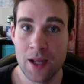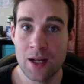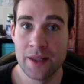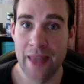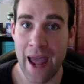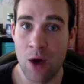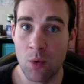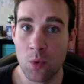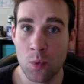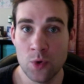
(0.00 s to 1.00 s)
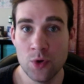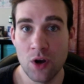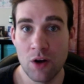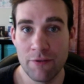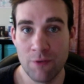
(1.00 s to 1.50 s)
Now we're wounding
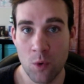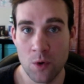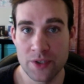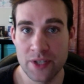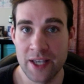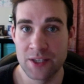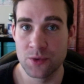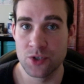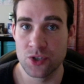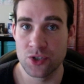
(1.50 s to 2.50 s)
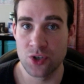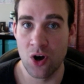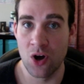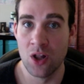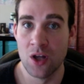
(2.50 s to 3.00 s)
on 4s, as we just
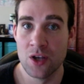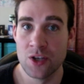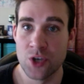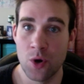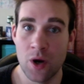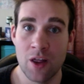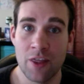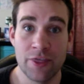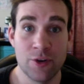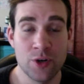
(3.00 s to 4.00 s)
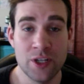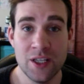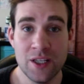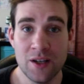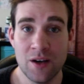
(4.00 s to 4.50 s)
saw, so
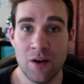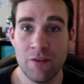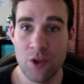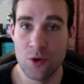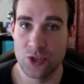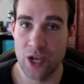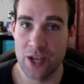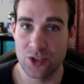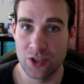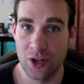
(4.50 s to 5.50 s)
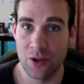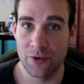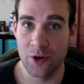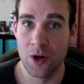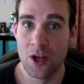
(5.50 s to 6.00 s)
30 of those shots are going to go through.